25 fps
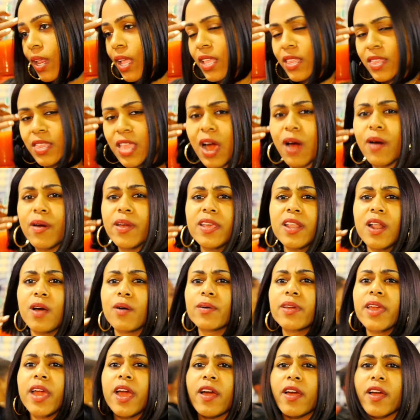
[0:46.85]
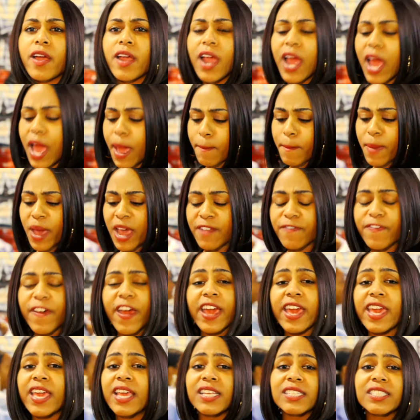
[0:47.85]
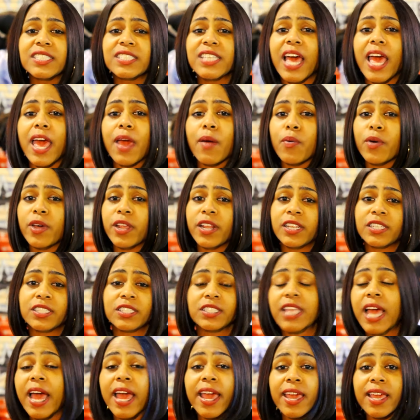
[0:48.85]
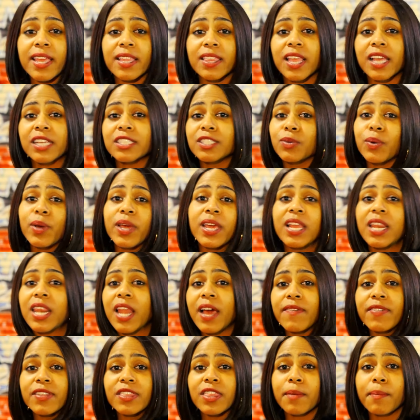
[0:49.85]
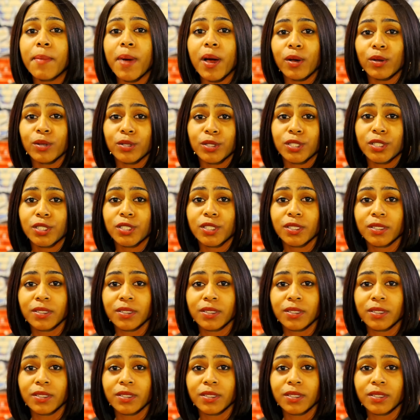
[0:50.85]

No, he don't care. Matter of fact, he said when it stank, that's when he love it the most.